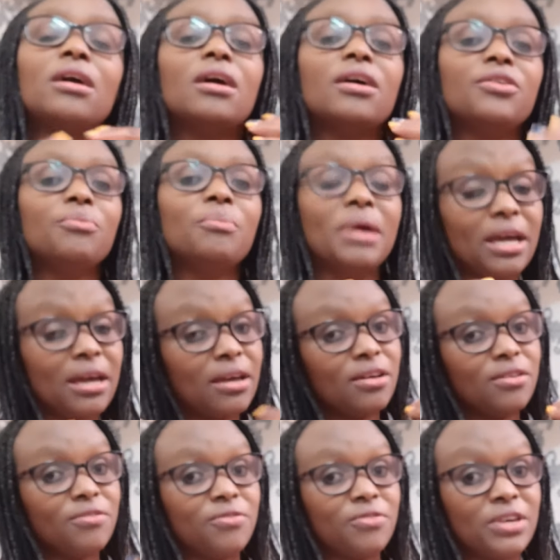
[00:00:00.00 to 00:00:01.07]
you may
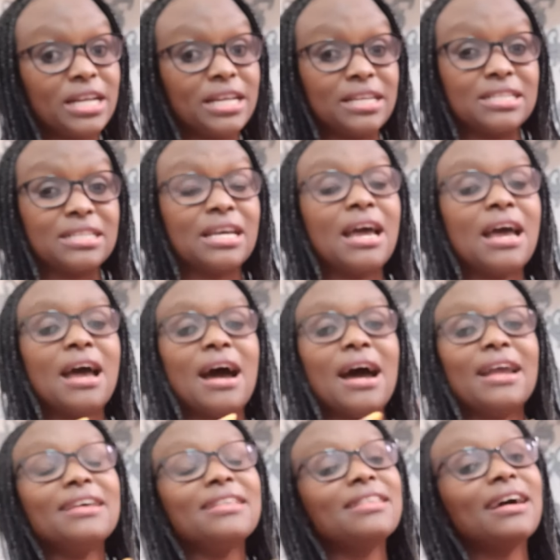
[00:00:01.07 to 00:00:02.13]
feel it.
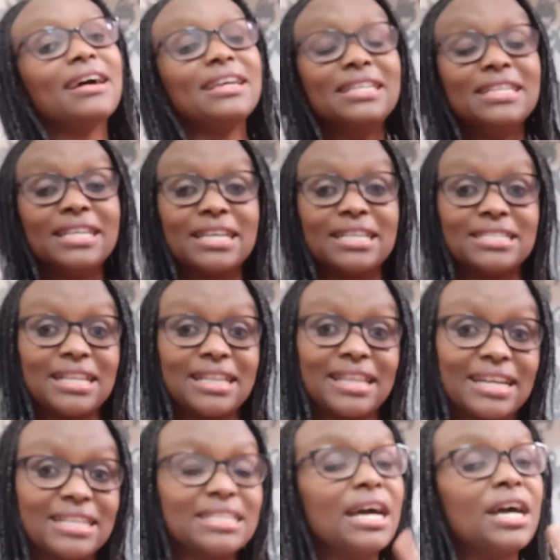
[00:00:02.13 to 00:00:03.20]
Another indicator
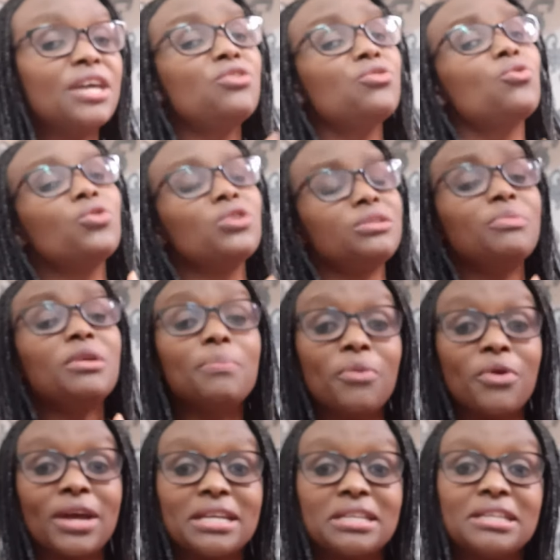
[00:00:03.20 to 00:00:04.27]
that you could be
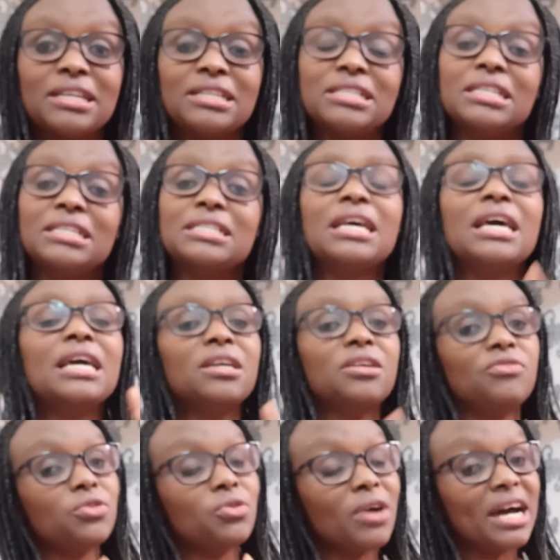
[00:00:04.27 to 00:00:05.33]
pregnant is
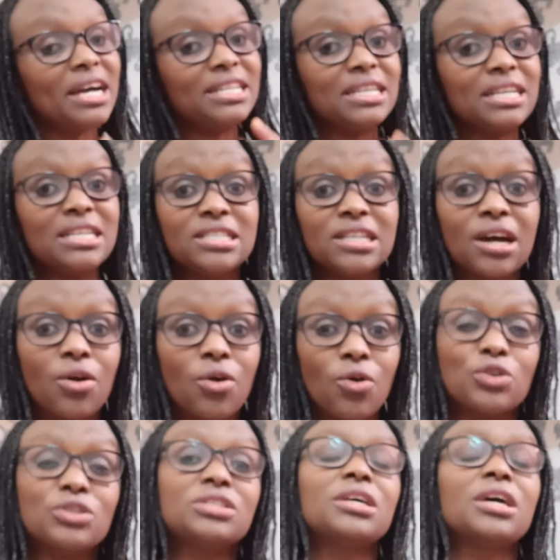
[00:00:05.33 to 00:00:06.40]
if you had
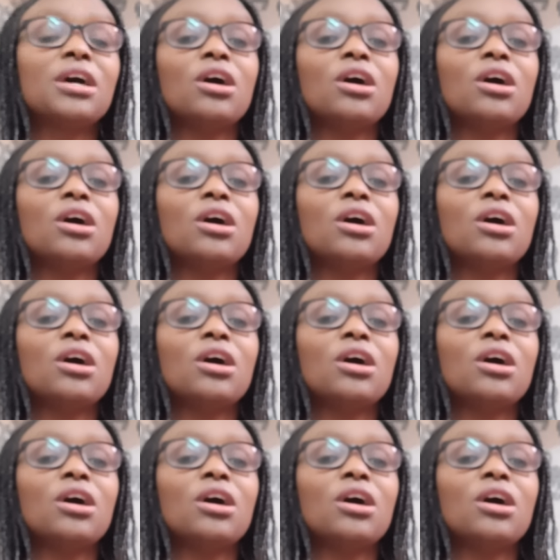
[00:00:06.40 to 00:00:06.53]
intercourse